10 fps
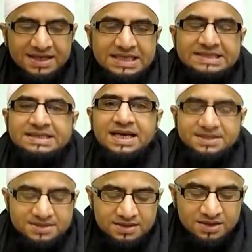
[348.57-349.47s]
is
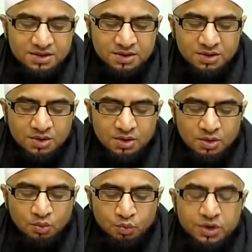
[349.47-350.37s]
that
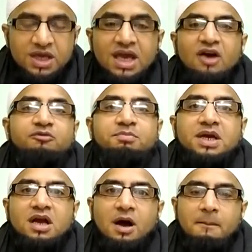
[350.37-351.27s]
we have
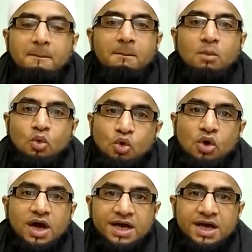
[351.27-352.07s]
become more